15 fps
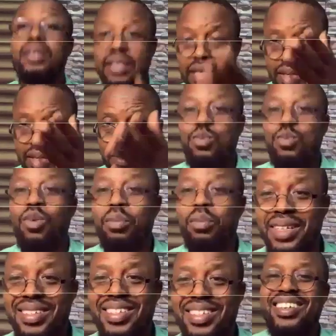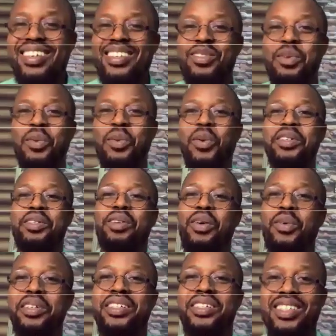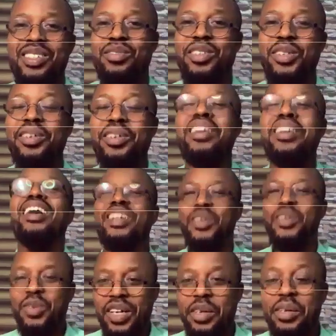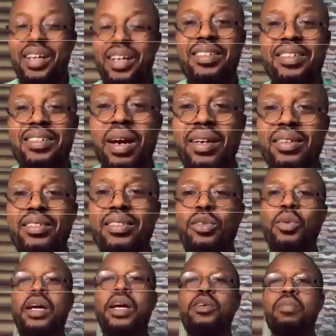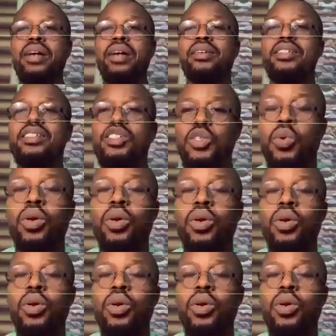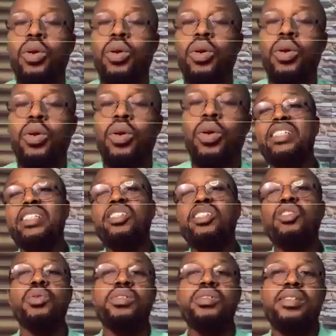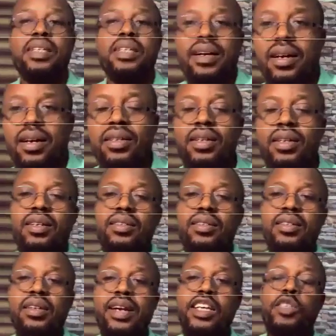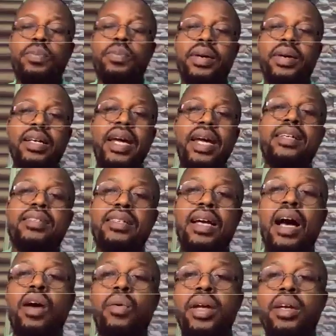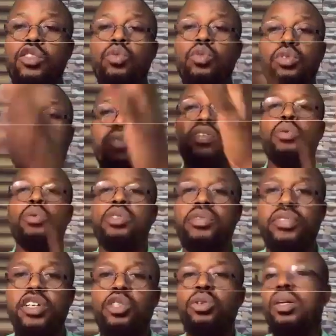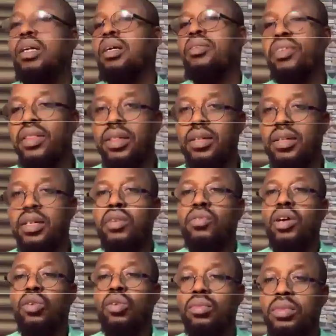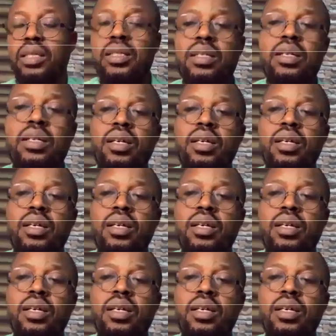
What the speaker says: Yes, this moment. So once you are watching this video, know that you can still migrate. So where are you migrating to? You're migrating to Xera. Xera is spelled Xera. It will give you a notification and everything, give you an update.